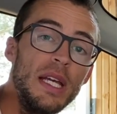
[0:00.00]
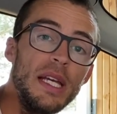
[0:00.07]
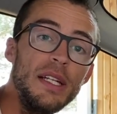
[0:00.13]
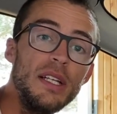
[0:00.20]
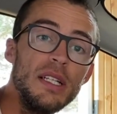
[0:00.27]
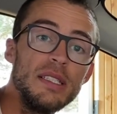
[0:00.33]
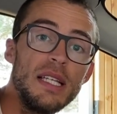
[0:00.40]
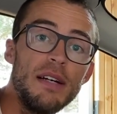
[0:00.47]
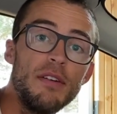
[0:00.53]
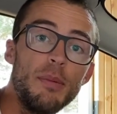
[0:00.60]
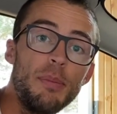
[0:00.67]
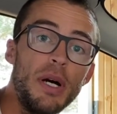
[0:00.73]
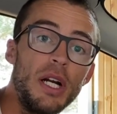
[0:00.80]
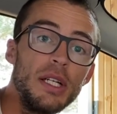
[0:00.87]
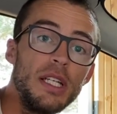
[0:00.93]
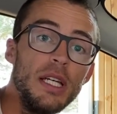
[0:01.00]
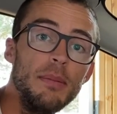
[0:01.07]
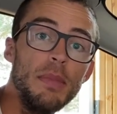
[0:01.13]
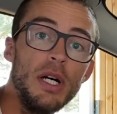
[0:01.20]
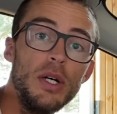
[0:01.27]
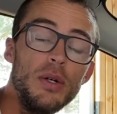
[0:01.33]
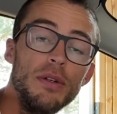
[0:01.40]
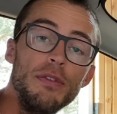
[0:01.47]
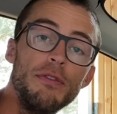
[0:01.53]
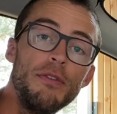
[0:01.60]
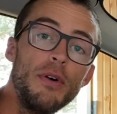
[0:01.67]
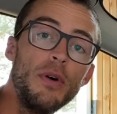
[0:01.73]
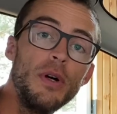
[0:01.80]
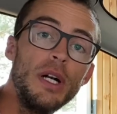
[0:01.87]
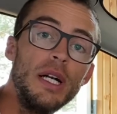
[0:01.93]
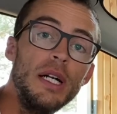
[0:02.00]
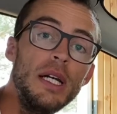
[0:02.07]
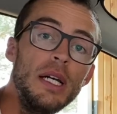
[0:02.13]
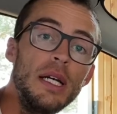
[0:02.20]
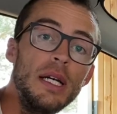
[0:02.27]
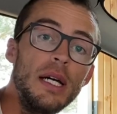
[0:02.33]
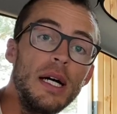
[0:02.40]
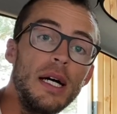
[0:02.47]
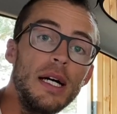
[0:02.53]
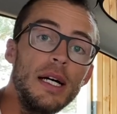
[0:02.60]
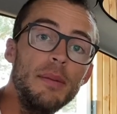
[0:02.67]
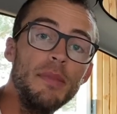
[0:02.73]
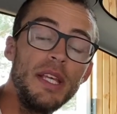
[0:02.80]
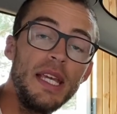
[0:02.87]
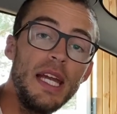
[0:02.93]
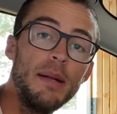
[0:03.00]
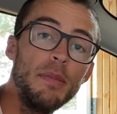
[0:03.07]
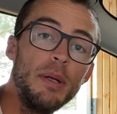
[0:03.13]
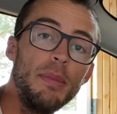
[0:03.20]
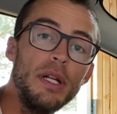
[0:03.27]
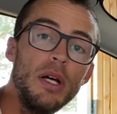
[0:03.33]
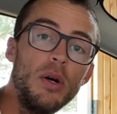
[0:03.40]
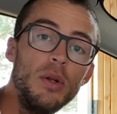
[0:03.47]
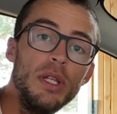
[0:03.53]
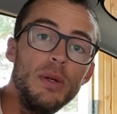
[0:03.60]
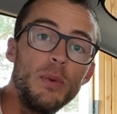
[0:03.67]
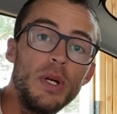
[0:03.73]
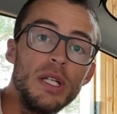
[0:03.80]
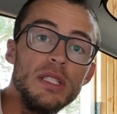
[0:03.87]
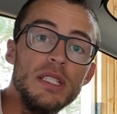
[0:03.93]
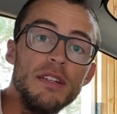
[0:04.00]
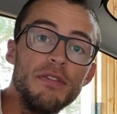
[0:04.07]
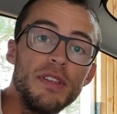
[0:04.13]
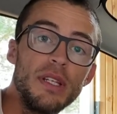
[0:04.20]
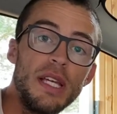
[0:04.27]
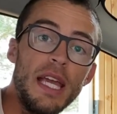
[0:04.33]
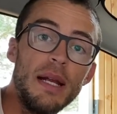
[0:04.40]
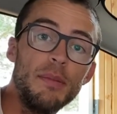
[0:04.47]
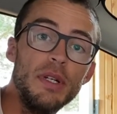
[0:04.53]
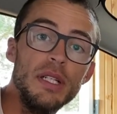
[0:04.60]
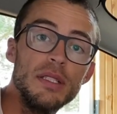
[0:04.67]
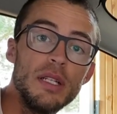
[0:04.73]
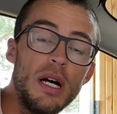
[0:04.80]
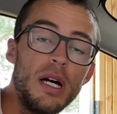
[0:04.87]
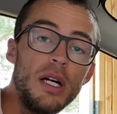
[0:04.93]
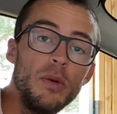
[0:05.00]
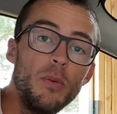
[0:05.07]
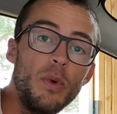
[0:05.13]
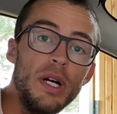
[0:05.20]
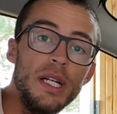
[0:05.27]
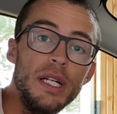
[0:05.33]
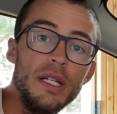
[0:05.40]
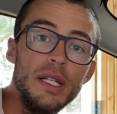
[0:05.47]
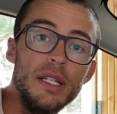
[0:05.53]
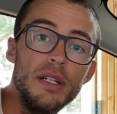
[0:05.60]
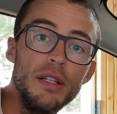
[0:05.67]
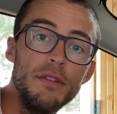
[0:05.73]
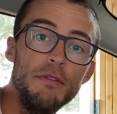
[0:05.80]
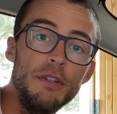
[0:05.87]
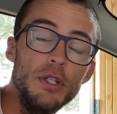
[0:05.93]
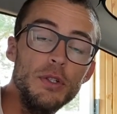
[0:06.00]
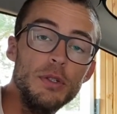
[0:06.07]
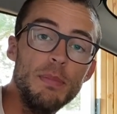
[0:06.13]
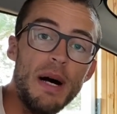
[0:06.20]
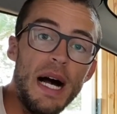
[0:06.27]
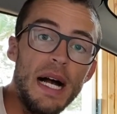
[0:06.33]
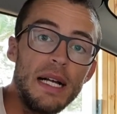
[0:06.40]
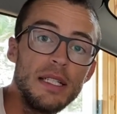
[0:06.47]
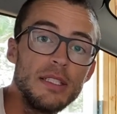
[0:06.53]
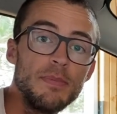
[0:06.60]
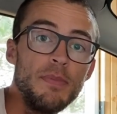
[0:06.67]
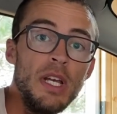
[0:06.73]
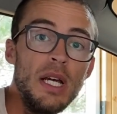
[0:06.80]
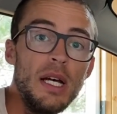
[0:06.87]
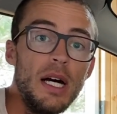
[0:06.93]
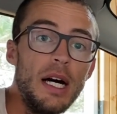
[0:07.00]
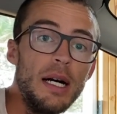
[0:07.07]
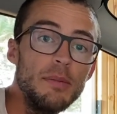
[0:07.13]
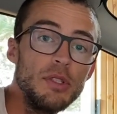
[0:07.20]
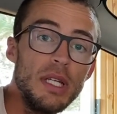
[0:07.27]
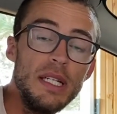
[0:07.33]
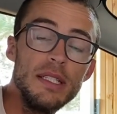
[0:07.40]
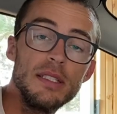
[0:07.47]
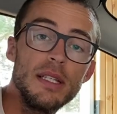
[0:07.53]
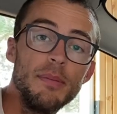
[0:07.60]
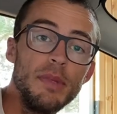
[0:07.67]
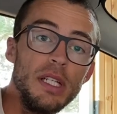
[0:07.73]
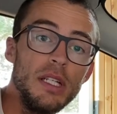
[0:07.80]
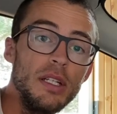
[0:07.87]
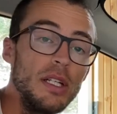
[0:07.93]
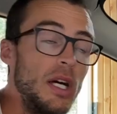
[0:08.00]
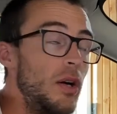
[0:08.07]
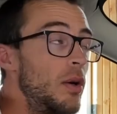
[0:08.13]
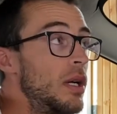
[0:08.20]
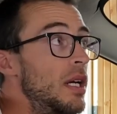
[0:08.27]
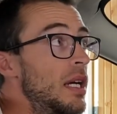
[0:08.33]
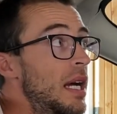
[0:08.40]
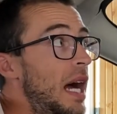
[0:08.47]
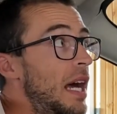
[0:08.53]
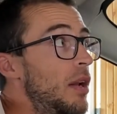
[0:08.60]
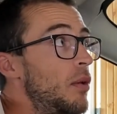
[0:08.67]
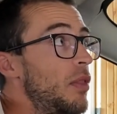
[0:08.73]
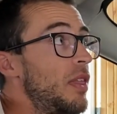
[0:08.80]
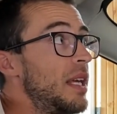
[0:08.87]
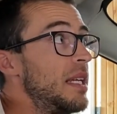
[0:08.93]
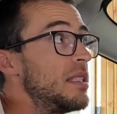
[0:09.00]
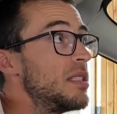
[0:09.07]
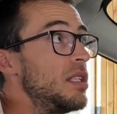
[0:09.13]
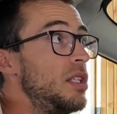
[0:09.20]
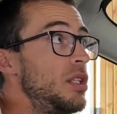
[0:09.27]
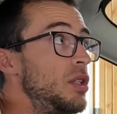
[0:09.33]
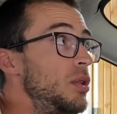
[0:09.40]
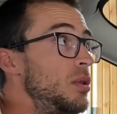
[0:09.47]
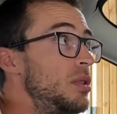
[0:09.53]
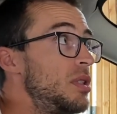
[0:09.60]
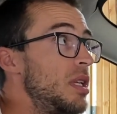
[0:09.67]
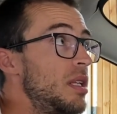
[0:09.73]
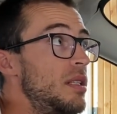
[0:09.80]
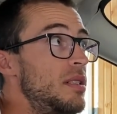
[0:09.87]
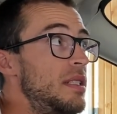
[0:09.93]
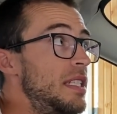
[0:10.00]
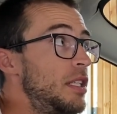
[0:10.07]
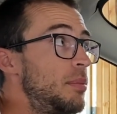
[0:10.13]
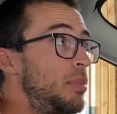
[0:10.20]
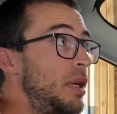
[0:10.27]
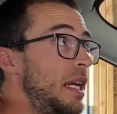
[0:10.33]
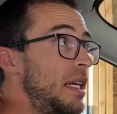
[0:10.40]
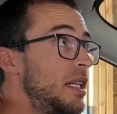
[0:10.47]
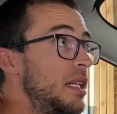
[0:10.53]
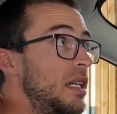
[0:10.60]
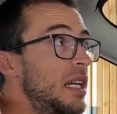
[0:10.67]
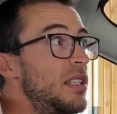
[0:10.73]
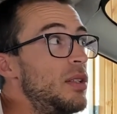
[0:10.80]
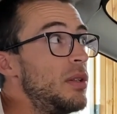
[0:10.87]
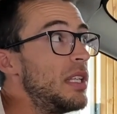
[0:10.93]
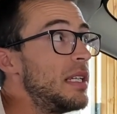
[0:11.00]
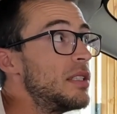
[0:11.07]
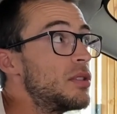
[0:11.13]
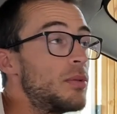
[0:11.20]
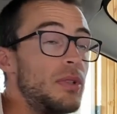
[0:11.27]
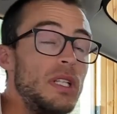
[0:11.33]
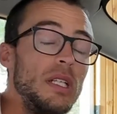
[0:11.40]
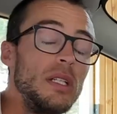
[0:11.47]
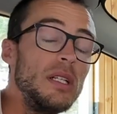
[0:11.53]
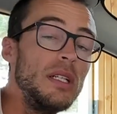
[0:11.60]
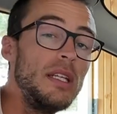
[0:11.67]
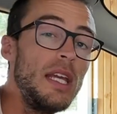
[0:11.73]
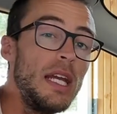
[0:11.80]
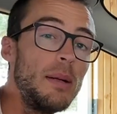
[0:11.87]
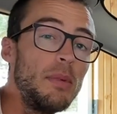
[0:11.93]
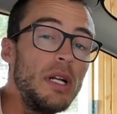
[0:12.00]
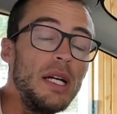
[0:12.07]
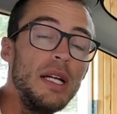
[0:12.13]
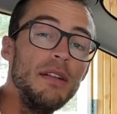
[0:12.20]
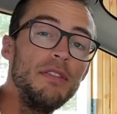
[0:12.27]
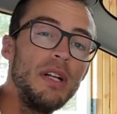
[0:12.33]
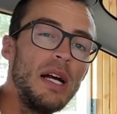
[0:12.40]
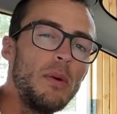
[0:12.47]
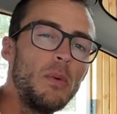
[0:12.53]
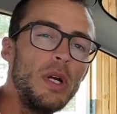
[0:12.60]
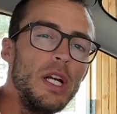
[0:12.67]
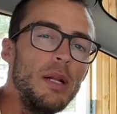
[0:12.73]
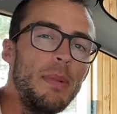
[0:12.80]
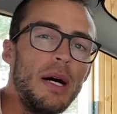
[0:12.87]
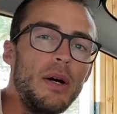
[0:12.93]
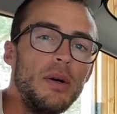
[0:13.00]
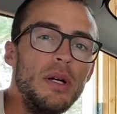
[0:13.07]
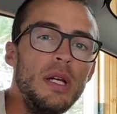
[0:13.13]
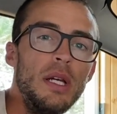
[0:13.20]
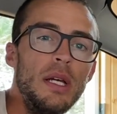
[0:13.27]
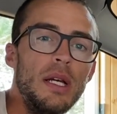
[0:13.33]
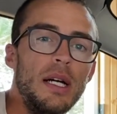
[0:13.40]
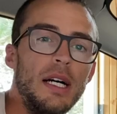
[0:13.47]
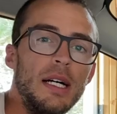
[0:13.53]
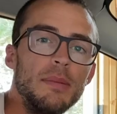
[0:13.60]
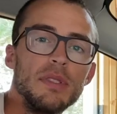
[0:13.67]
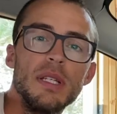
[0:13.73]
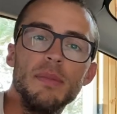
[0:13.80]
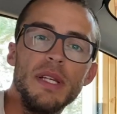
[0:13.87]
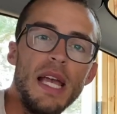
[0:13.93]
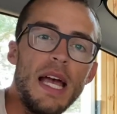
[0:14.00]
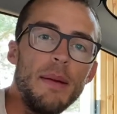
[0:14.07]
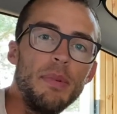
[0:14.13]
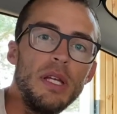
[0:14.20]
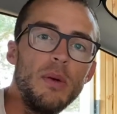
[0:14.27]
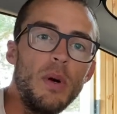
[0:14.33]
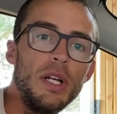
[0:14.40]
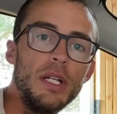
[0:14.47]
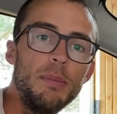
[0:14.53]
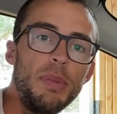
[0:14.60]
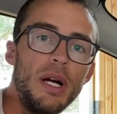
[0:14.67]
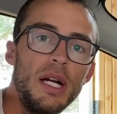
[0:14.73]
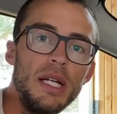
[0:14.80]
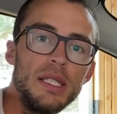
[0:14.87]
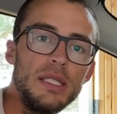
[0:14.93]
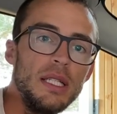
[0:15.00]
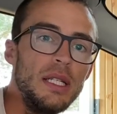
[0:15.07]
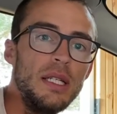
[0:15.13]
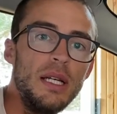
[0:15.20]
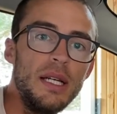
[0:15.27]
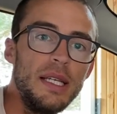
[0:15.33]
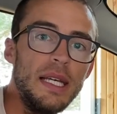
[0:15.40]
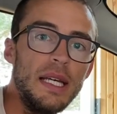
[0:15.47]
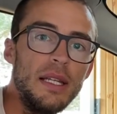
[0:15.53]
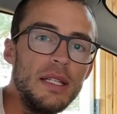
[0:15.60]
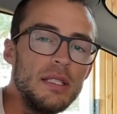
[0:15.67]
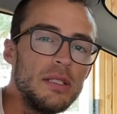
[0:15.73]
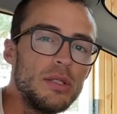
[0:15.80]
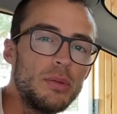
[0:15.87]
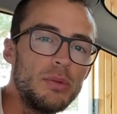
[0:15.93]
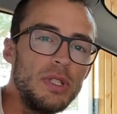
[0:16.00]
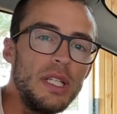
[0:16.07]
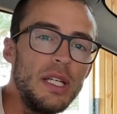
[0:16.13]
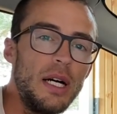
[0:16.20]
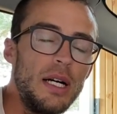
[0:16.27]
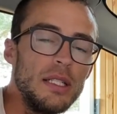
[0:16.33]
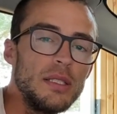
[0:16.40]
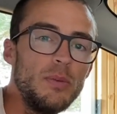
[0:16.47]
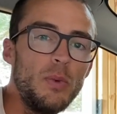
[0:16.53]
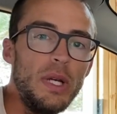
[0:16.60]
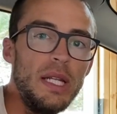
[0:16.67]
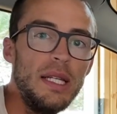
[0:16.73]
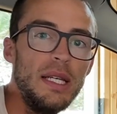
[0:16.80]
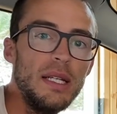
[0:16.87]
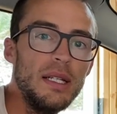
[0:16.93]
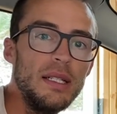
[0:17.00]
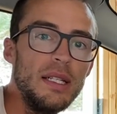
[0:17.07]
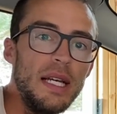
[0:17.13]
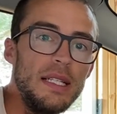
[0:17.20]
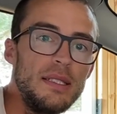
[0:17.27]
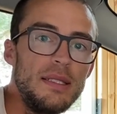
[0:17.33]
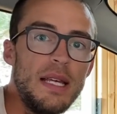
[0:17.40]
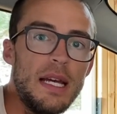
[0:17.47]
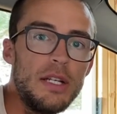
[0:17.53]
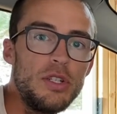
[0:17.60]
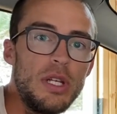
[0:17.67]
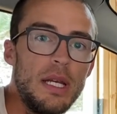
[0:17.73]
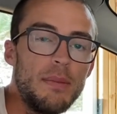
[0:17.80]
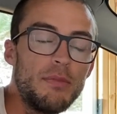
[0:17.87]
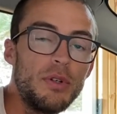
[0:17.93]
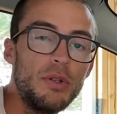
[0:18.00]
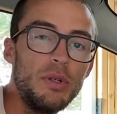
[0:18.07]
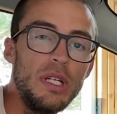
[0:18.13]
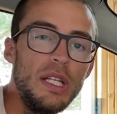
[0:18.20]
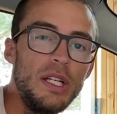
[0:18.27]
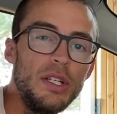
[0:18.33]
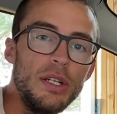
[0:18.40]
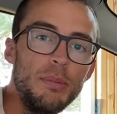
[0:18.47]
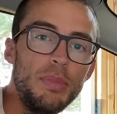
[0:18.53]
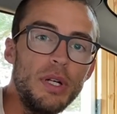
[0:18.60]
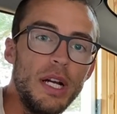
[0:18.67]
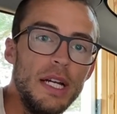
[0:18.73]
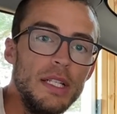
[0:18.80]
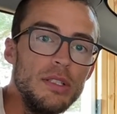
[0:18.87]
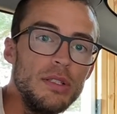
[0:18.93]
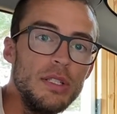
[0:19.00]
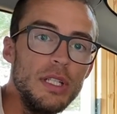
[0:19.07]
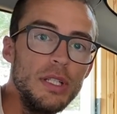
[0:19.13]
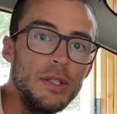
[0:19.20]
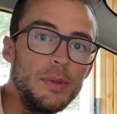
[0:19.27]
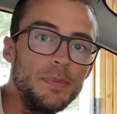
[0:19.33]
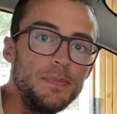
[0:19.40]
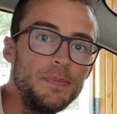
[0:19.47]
It does have a parking mode for the camera, but it only works if the camera is hardwired into the fuse box. So that is something to note. I don't think it's a huge deal breaker. I do think it's a really good camera. And if you're not worried about something happening while you're parked, again, this is a really awesome way to get a nice dash cam for a really good price too.